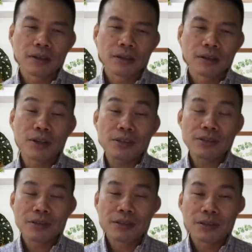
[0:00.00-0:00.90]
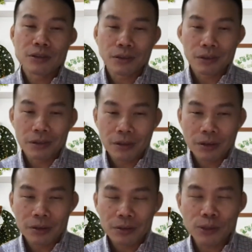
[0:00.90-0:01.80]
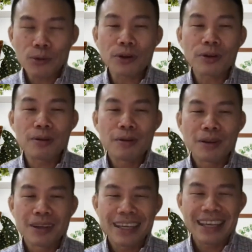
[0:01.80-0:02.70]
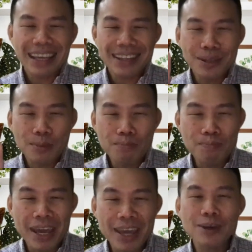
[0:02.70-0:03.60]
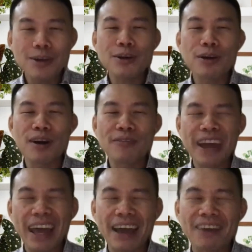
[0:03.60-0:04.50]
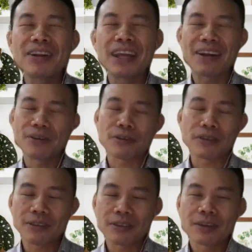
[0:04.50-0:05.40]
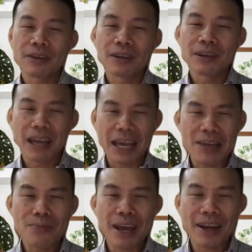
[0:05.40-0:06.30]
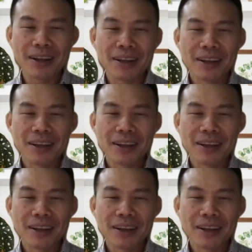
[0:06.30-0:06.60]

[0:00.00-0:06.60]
Because the Lord, he is the maker of heaven and earth. Amen.